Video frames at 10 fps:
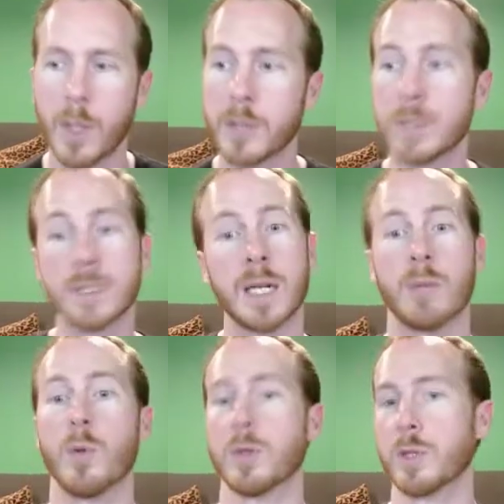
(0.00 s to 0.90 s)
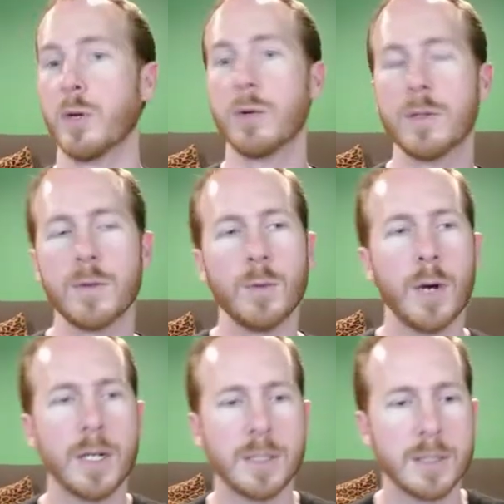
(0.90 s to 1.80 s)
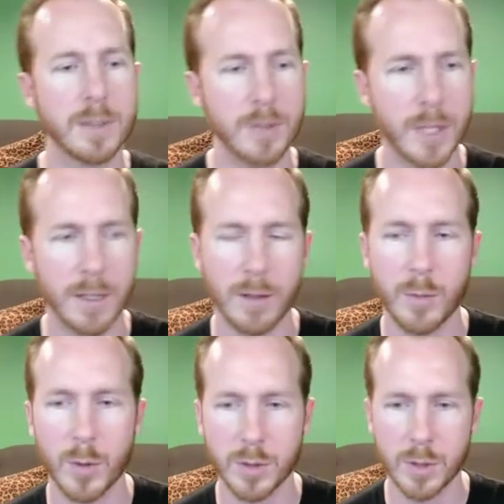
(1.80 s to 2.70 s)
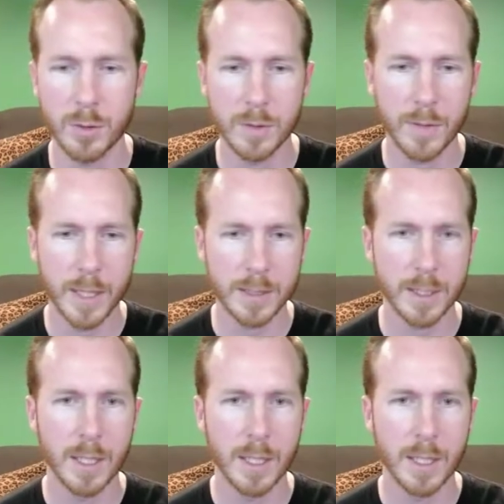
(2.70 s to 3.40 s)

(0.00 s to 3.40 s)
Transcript: You could set up Morse code if you wanted to create a little Morse code device.